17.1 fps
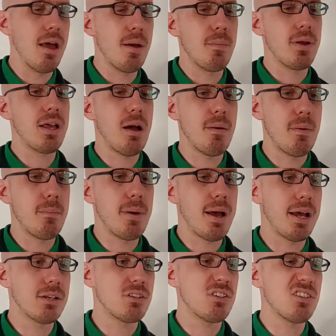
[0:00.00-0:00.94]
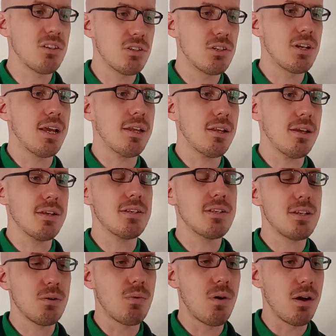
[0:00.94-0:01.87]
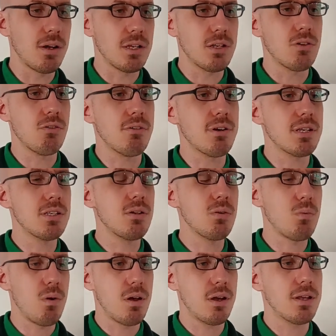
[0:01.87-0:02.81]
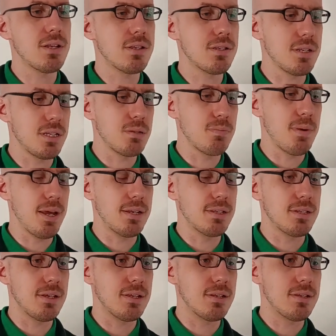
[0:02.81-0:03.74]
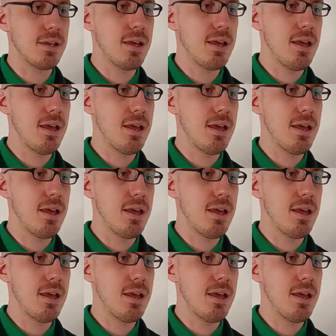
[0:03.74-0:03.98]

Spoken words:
and we're coming back just to check that it's still hunky-dory, still working as expected,